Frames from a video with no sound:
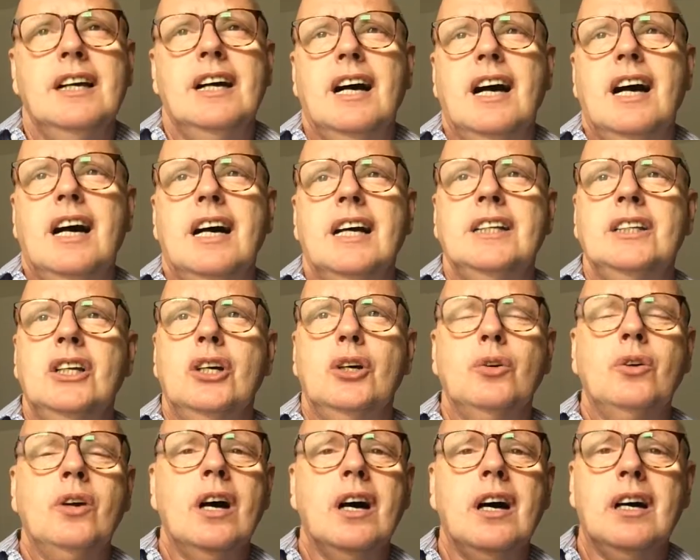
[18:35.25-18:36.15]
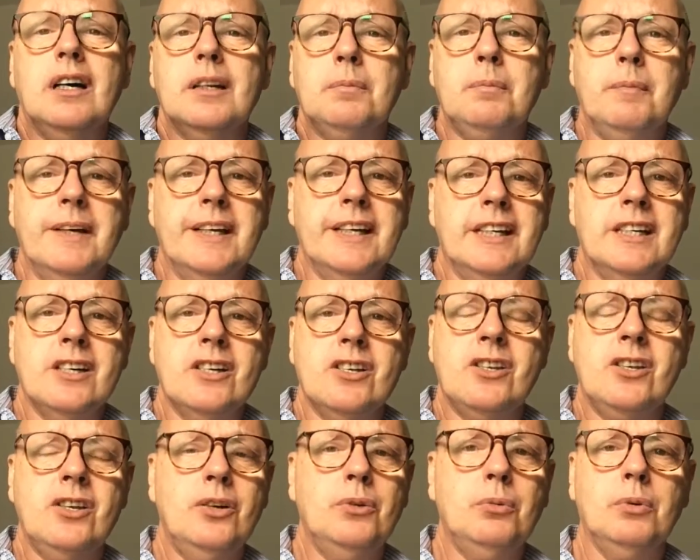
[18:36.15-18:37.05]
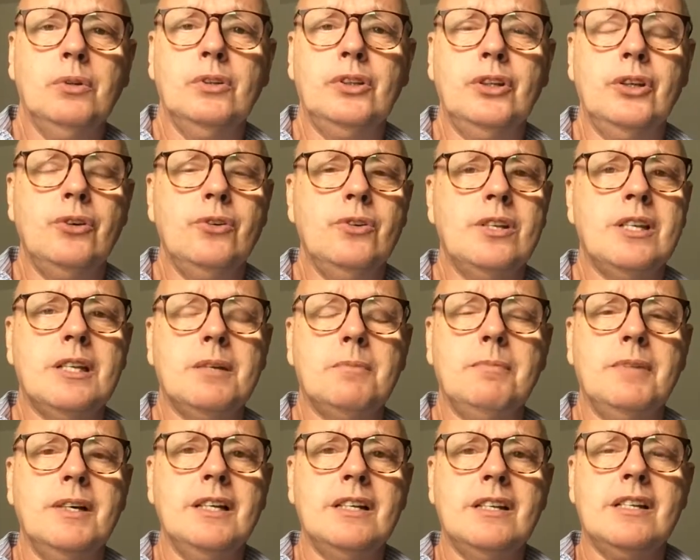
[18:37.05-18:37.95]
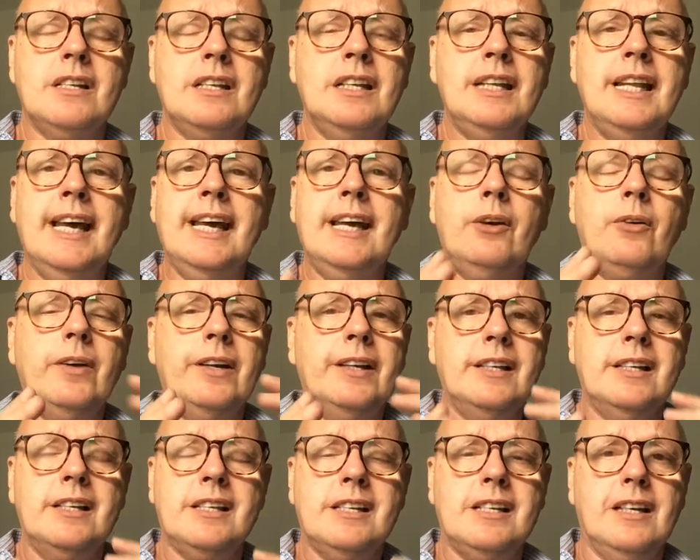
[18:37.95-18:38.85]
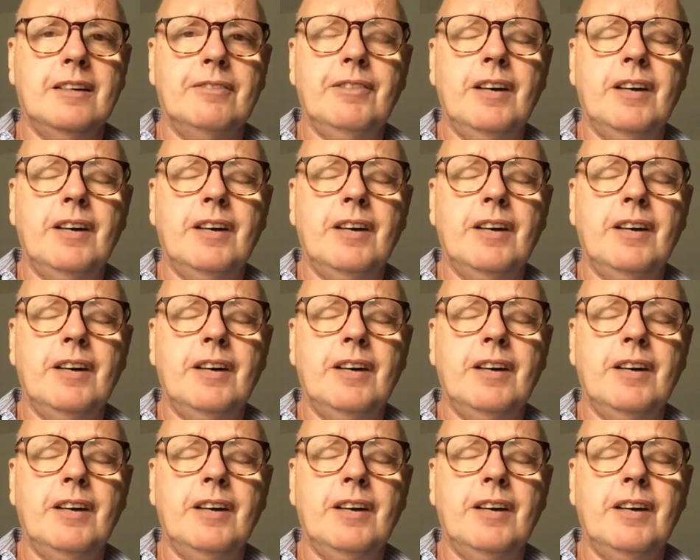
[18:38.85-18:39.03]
I know card makers who will use them as layering stuff.